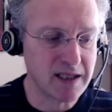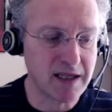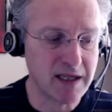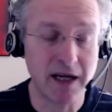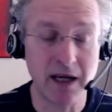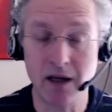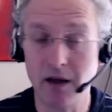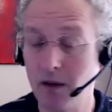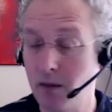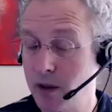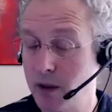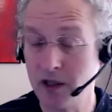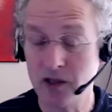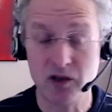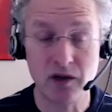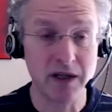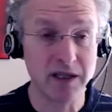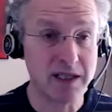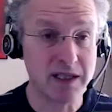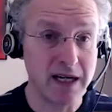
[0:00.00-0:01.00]
say when
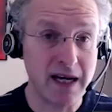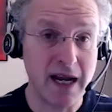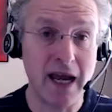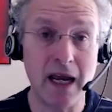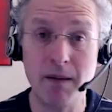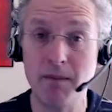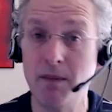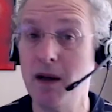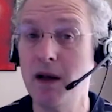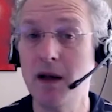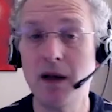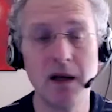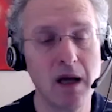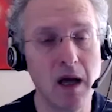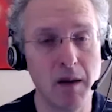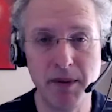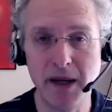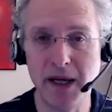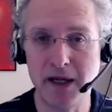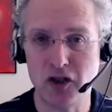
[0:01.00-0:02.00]
you're trying to name
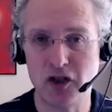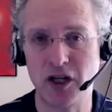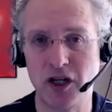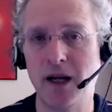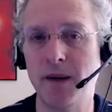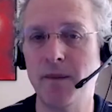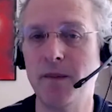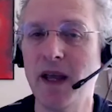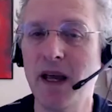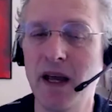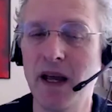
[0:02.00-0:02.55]
a picture,